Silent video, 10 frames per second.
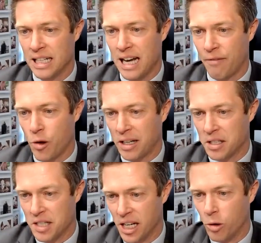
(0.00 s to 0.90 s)
have you had
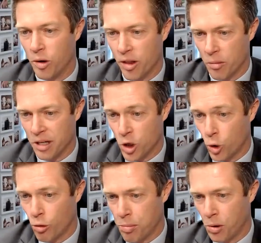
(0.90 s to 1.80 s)
to deal with them in
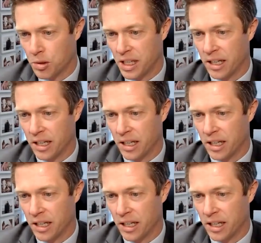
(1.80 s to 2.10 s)
your reporting?